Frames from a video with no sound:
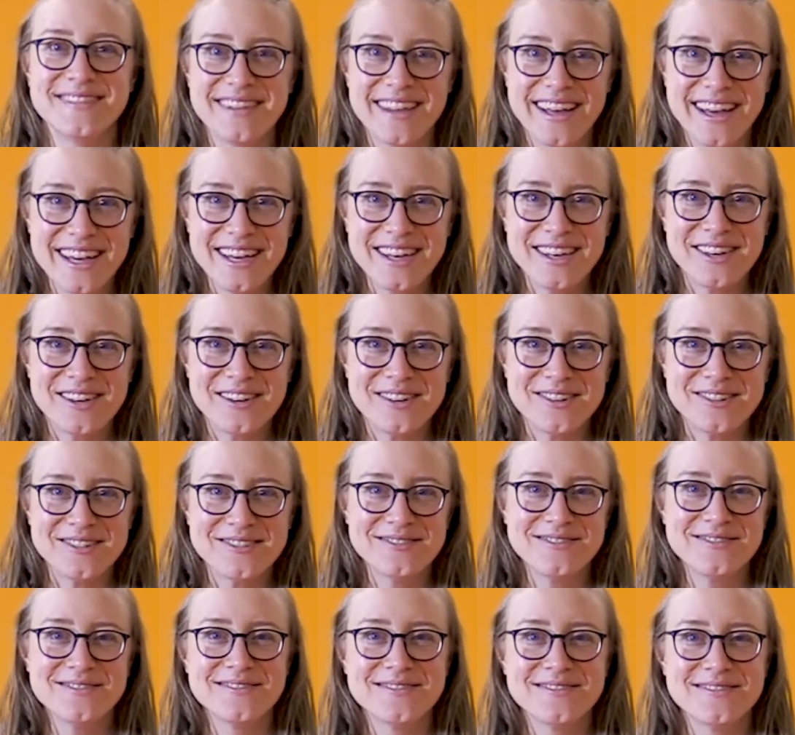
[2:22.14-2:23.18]
Thank you.
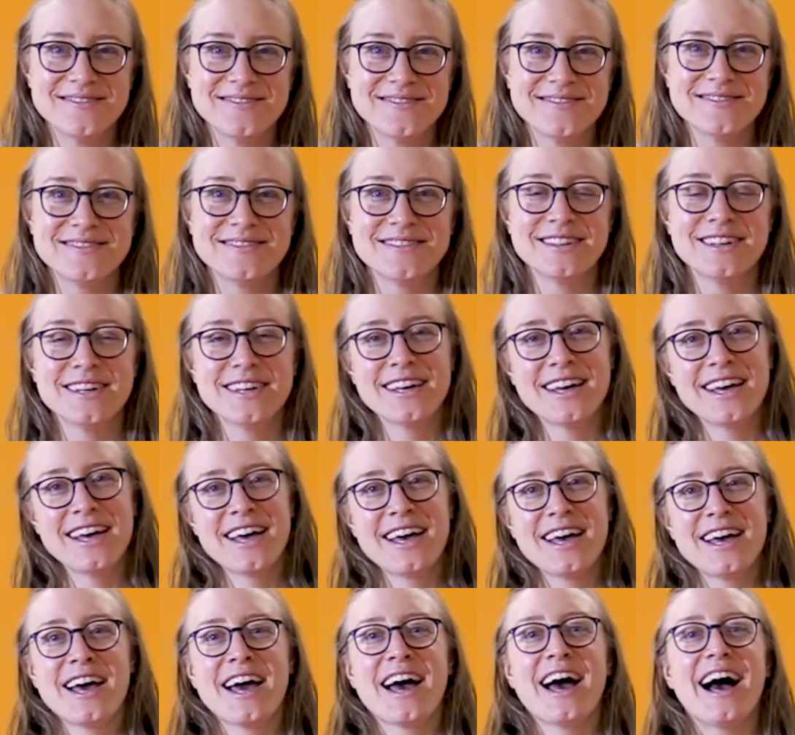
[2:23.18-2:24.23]

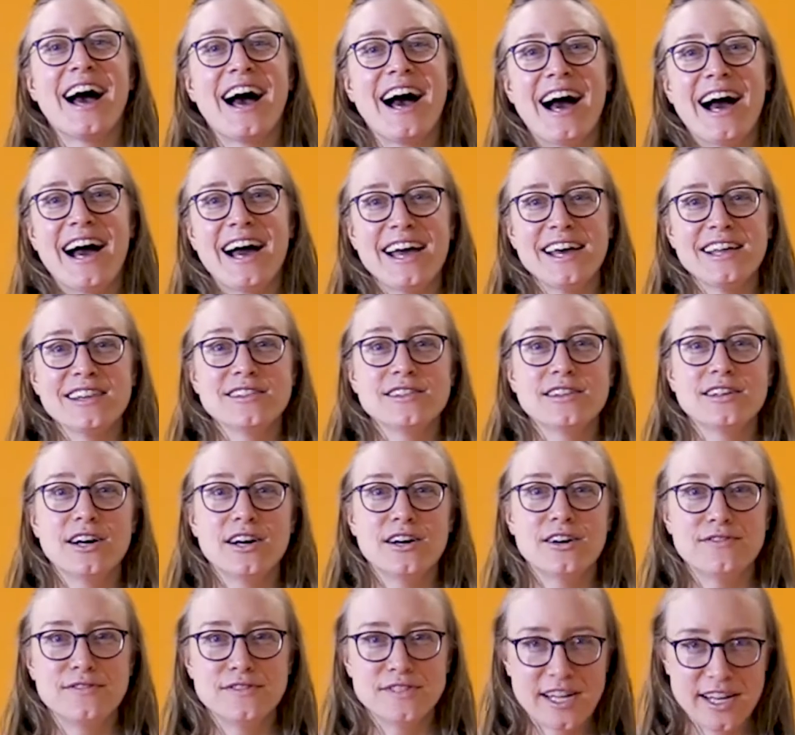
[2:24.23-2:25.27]
I
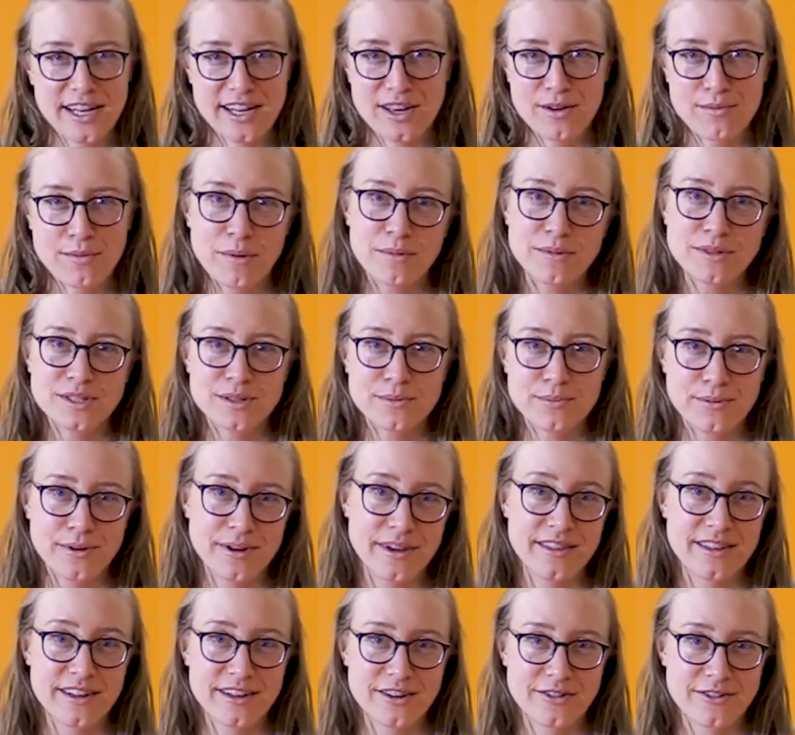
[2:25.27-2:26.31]
love taking a moment to
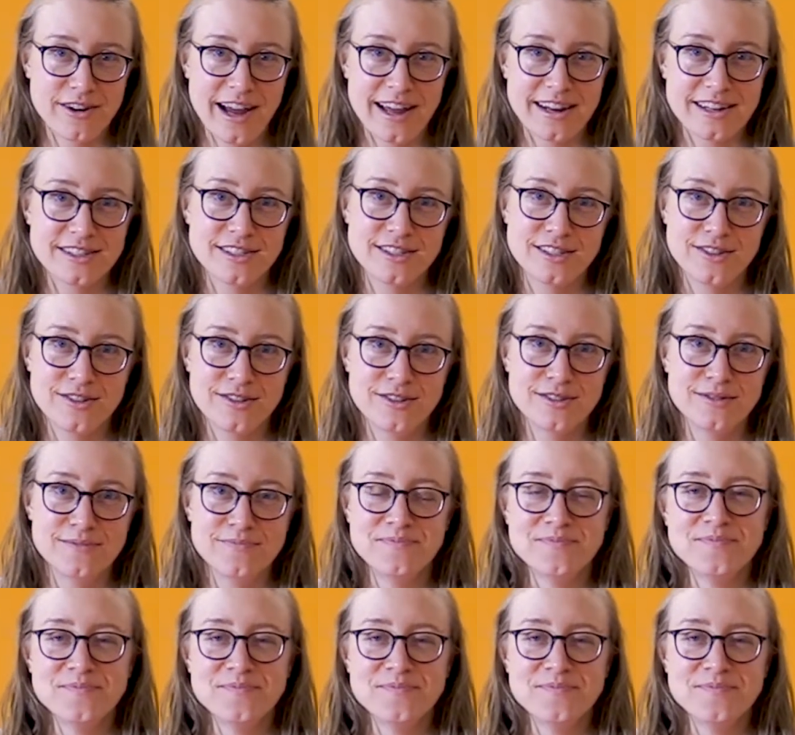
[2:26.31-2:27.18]
breathe in gratitude